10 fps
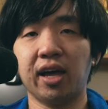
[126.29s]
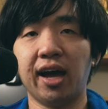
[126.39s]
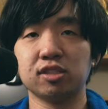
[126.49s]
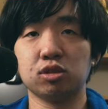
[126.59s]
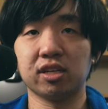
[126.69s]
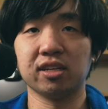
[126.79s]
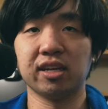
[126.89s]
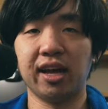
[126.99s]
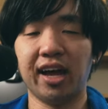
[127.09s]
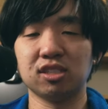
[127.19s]
as you can
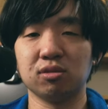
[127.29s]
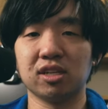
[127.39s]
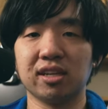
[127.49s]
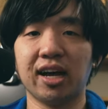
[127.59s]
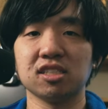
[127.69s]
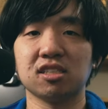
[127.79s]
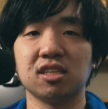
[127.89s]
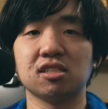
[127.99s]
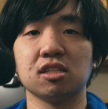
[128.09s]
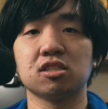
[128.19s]
guess,
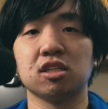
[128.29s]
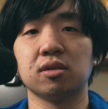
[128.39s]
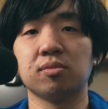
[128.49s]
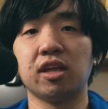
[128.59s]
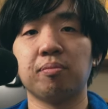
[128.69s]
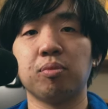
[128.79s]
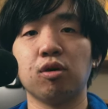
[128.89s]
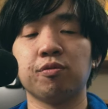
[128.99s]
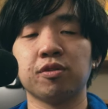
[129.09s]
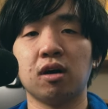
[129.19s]
the system that
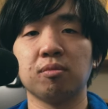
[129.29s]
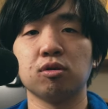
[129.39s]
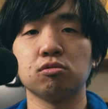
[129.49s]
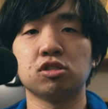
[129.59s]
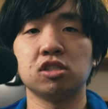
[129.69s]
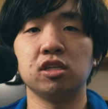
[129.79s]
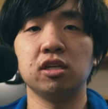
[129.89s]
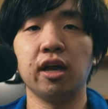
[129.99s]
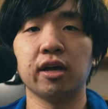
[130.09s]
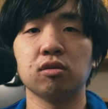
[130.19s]
both
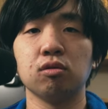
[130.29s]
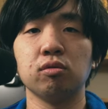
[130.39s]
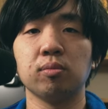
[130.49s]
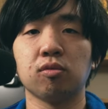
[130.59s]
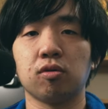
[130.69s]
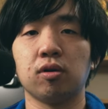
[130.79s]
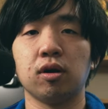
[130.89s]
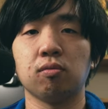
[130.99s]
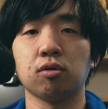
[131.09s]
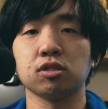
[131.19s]
Yamauchi and
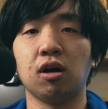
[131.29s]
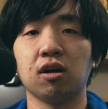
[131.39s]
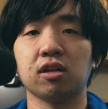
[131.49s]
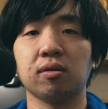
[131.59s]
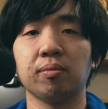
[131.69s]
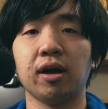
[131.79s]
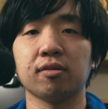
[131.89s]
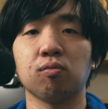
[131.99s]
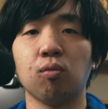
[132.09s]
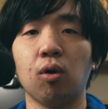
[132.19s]
Uemura were talking about
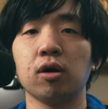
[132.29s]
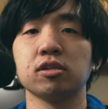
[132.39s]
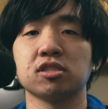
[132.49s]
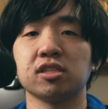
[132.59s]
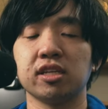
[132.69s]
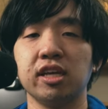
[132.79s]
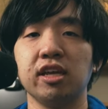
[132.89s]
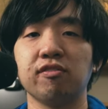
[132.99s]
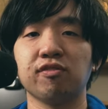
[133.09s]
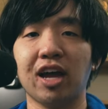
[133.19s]
was
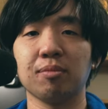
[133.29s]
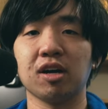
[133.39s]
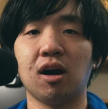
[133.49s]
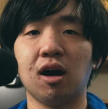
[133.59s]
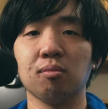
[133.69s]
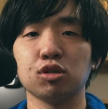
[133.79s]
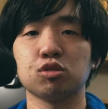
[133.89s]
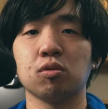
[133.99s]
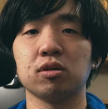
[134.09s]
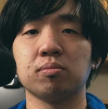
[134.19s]
the Famicom,
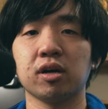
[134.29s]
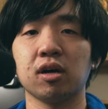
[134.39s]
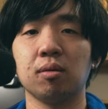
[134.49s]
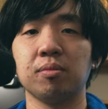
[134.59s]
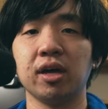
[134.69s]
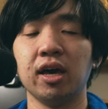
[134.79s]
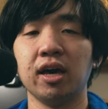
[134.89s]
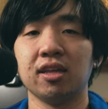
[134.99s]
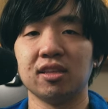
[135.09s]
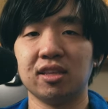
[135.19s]
which would become
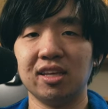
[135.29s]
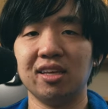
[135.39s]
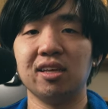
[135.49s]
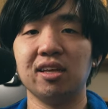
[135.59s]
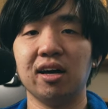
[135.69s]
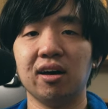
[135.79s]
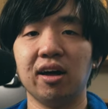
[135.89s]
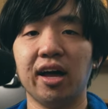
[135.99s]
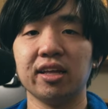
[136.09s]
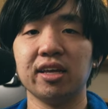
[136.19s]
the
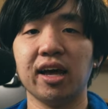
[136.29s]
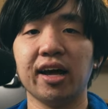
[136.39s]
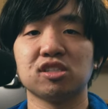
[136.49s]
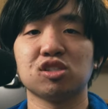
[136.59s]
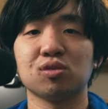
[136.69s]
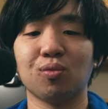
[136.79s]
NES